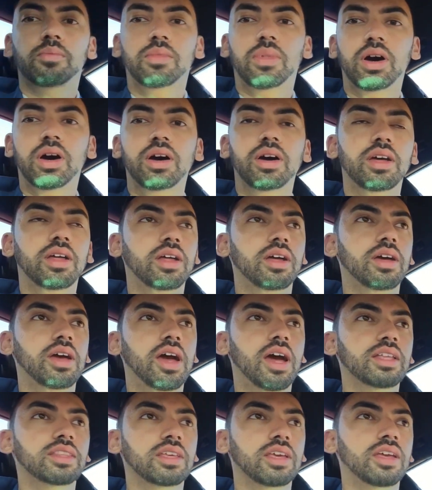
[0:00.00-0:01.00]
But
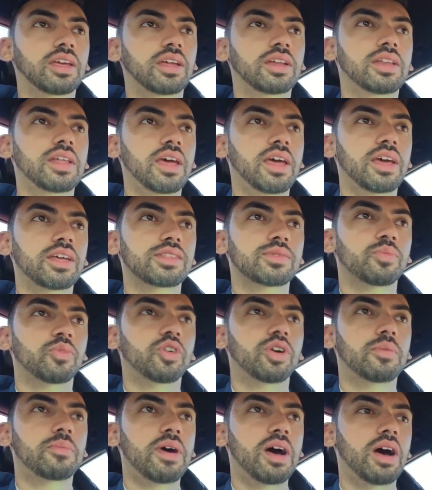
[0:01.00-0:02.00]
at the end of the day, it's
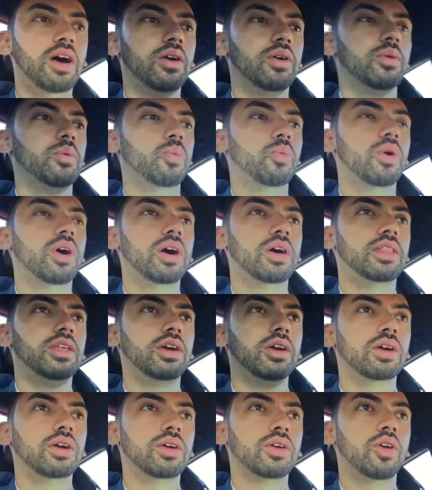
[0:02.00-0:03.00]
more about
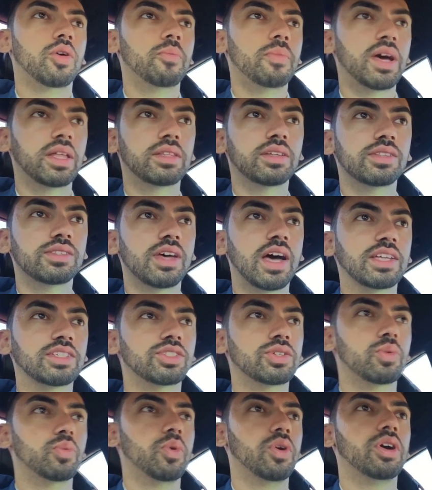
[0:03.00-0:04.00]
whether your methods
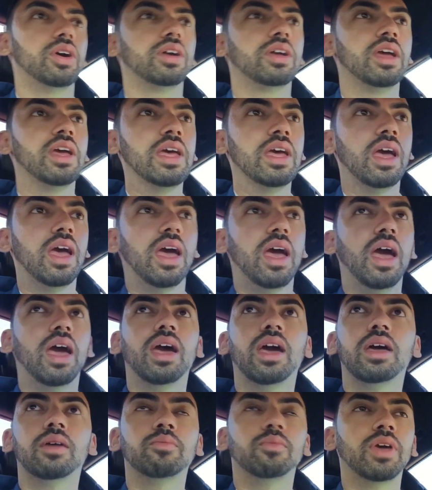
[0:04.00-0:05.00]
actually work
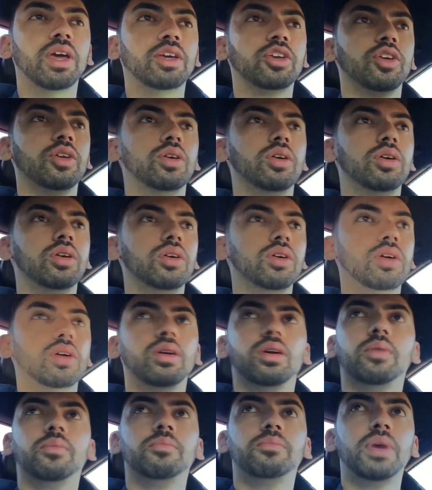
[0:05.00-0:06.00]
and make your
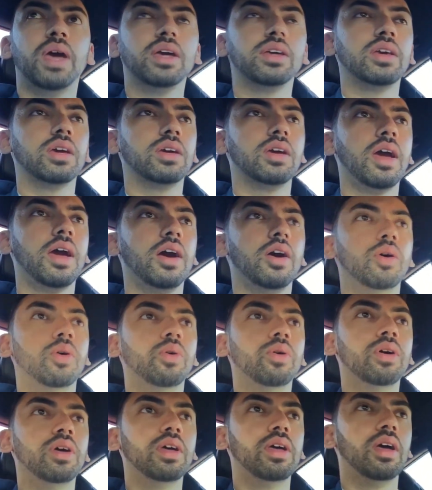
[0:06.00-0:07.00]
bank account